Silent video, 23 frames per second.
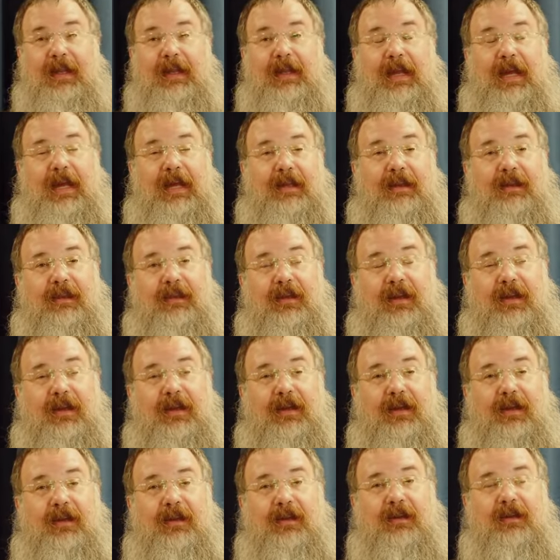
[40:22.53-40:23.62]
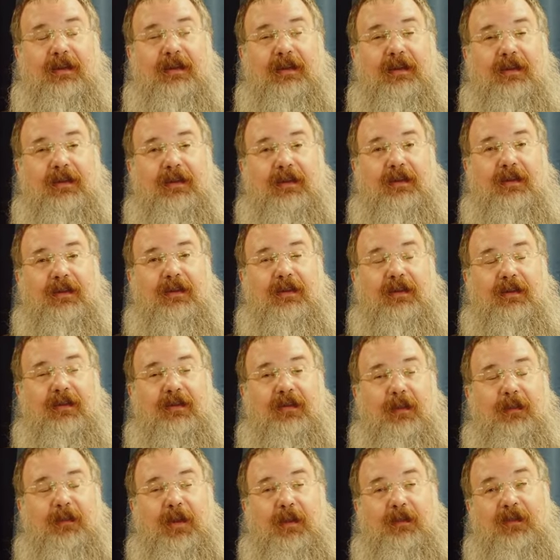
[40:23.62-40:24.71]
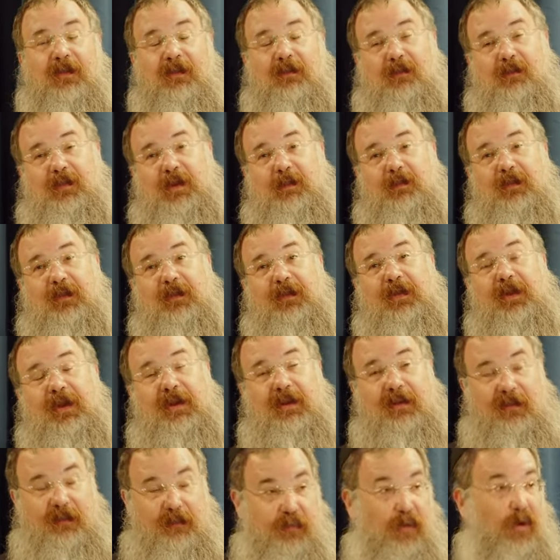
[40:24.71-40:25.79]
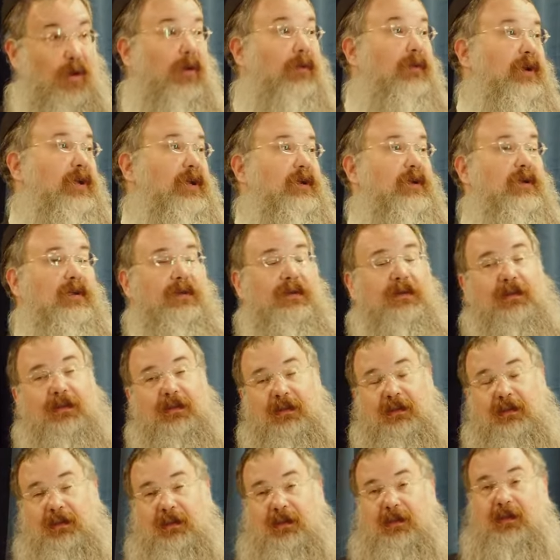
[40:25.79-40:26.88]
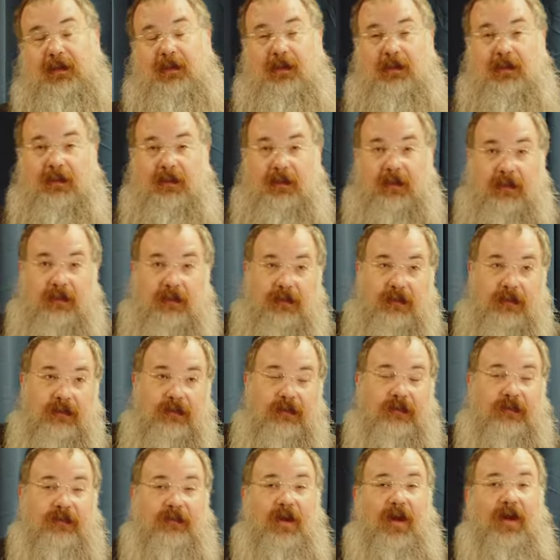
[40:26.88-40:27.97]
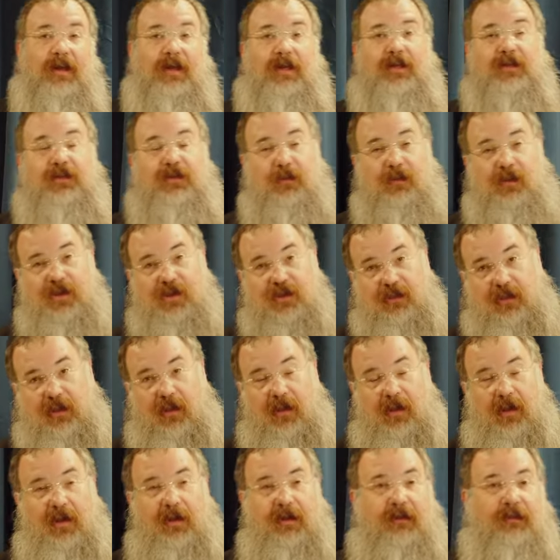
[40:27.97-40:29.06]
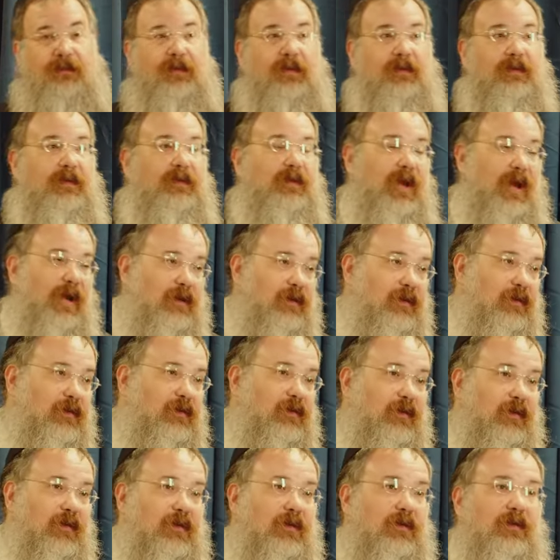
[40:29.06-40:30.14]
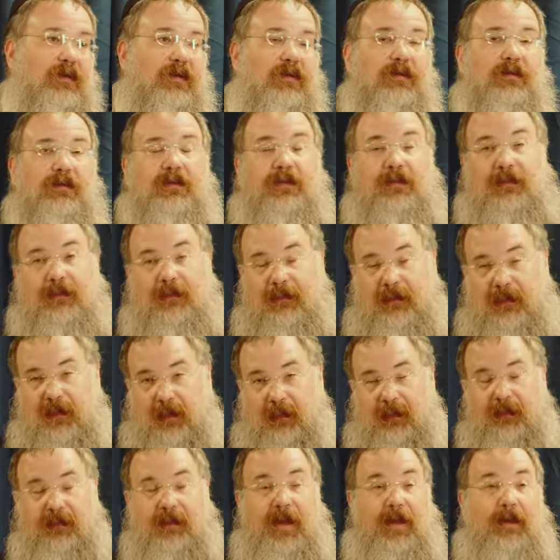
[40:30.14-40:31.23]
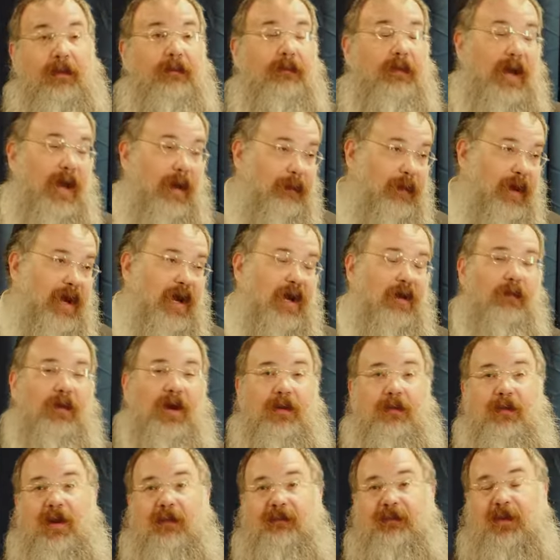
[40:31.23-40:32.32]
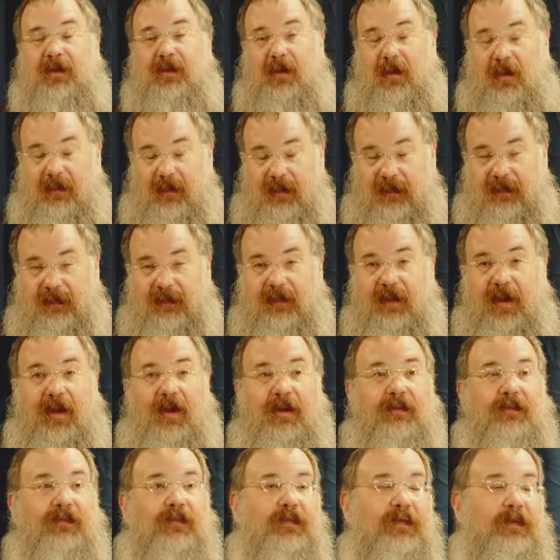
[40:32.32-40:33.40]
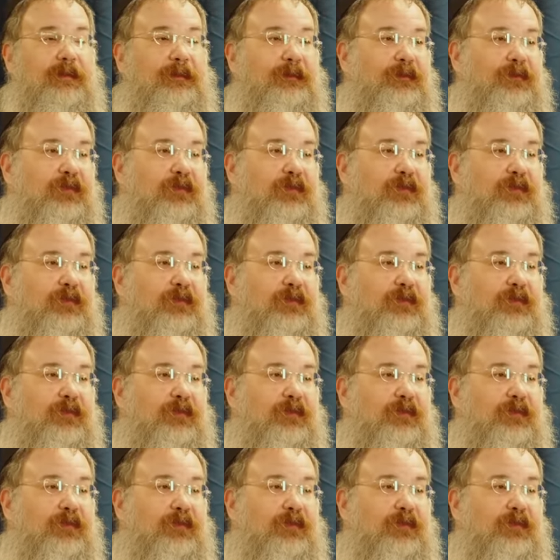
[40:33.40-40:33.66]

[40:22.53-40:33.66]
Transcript: That uh, you know, sometimes even people think it's boring to study Jewish law. It's very technical, and I'm not a rabbi. Why do I have to know this stuff?